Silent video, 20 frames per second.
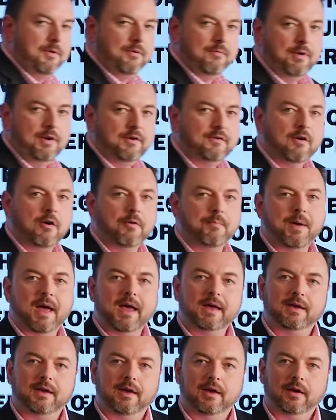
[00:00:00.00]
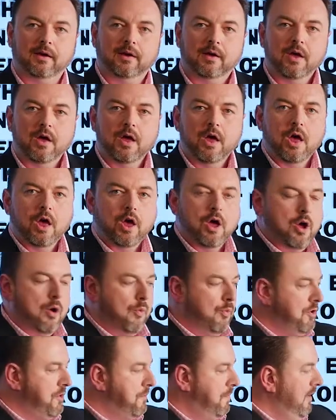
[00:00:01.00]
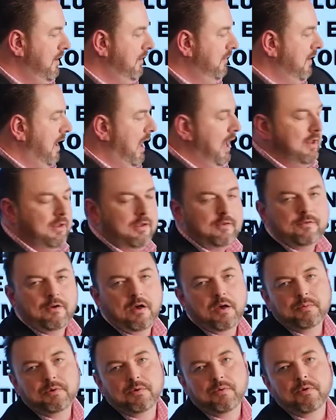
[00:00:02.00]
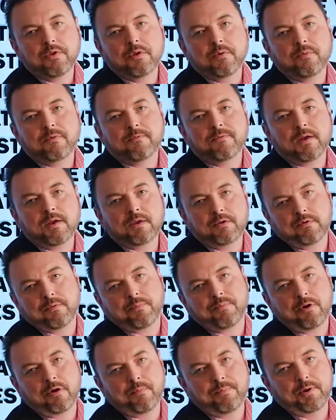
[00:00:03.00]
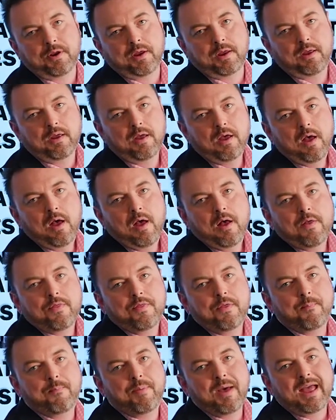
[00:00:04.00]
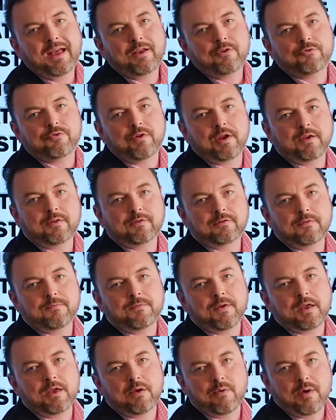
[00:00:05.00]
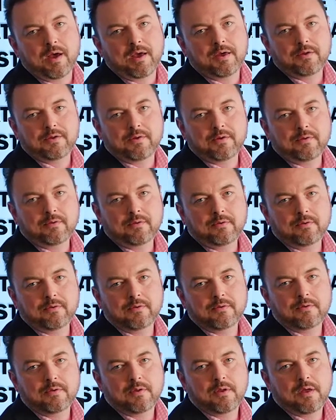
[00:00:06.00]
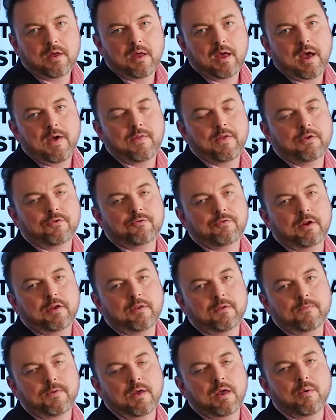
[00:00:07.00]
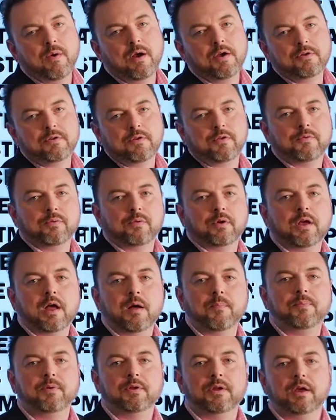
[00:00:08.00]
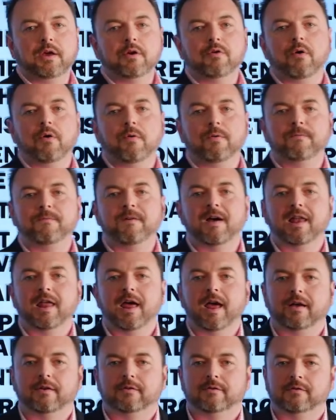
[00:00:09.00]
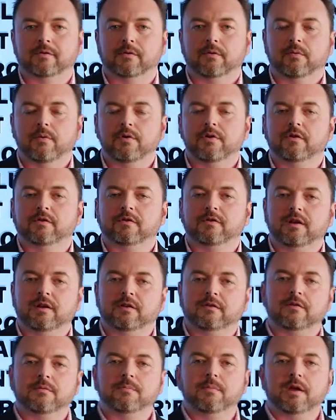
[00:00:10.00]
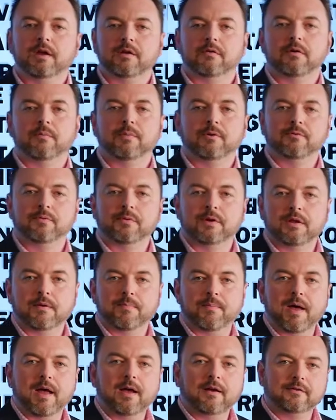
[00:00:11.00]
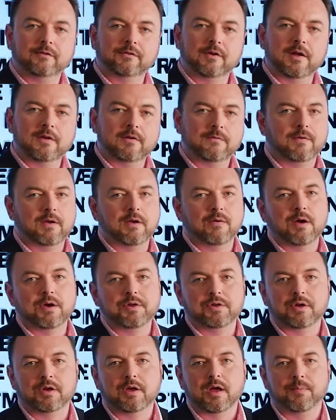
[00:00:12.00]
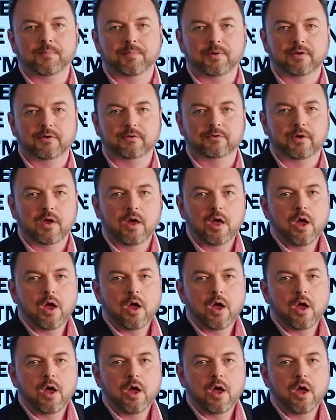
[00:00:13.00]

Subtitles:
in retail banking, which means anytime you want to revalue your property, the bank triggers the valuation, and they trigger the valuation through a company called Valuation, which is an intermediary between the banks and the valuation companies,